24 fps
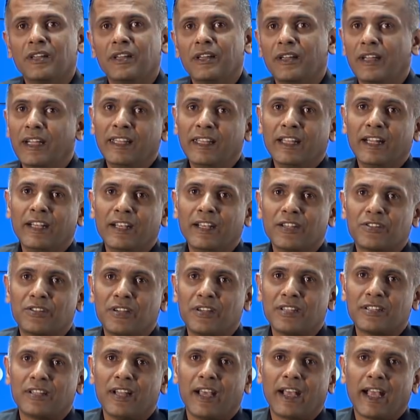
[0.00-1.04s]
in the
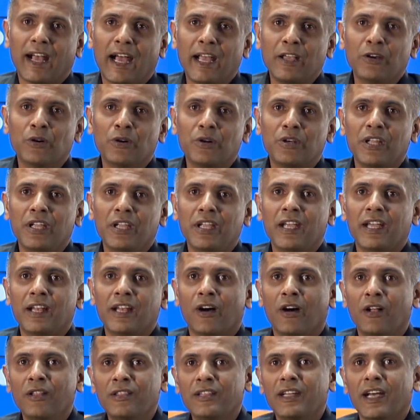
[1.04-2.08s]
industries like IoT and
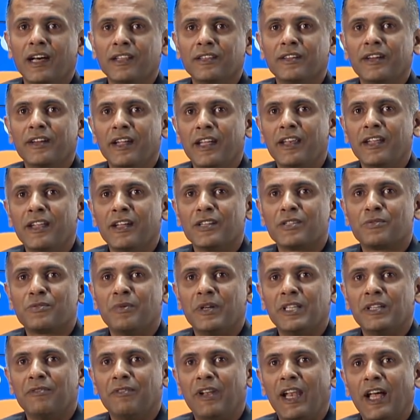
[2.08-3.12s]
all the other areas
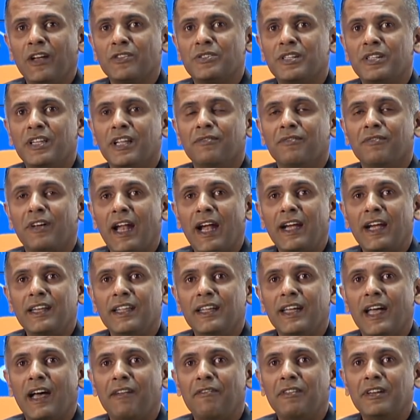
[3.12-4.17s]
where the velocity and
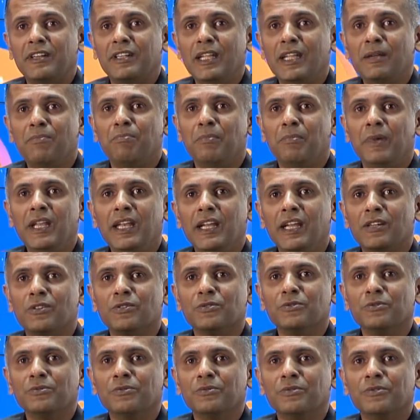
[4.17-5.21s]
variety have a deep meaning
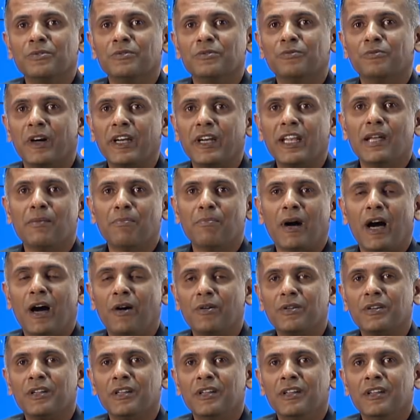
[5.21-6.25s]
to worry
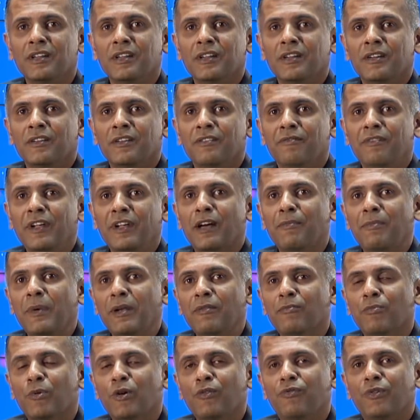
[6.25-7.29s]
about, we have
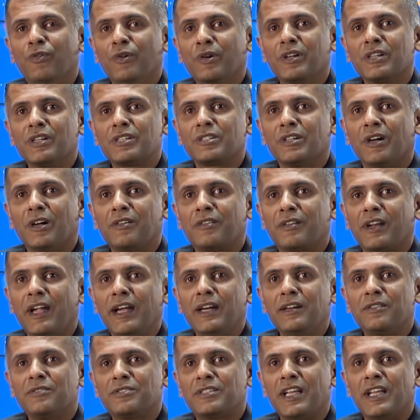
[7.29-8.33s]
been more focused on
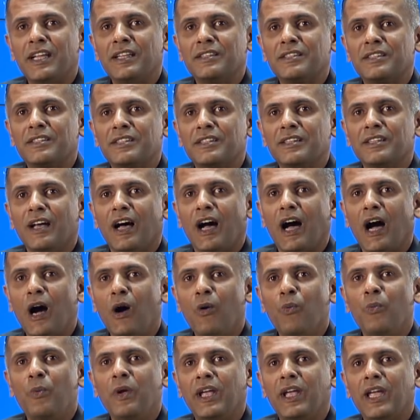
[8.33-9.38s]
trying to sense
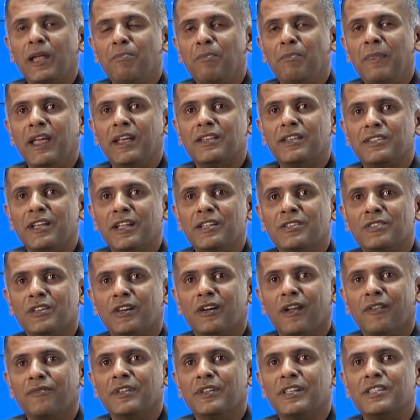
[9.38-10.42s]
how we can make sense
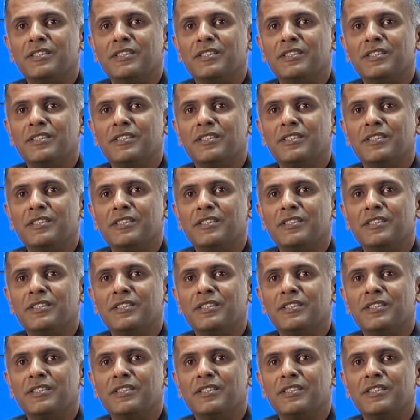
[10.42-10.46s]
out of this